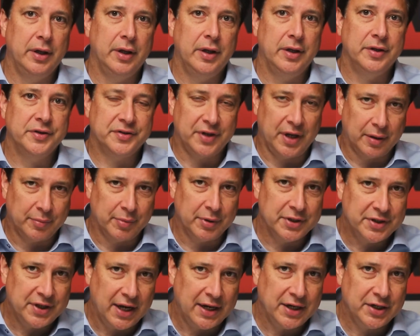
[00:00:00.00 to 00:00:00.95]

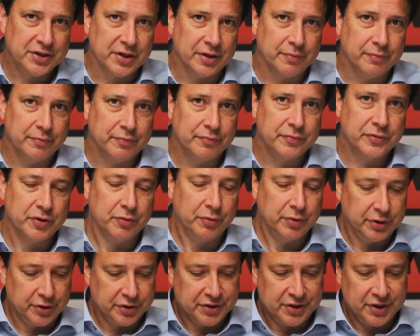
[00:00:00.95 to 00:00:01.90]
Segmentation. So
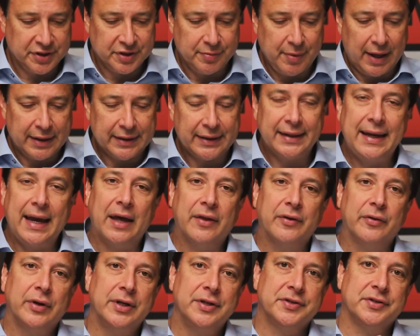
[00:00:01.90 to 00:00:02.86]
when you're systematically
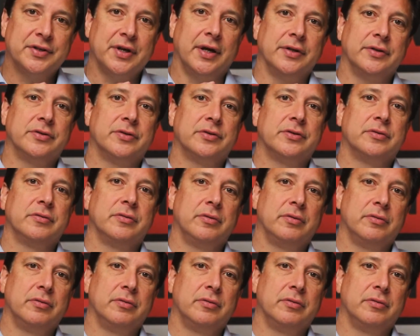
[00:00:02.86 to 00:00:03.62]
gathering insights,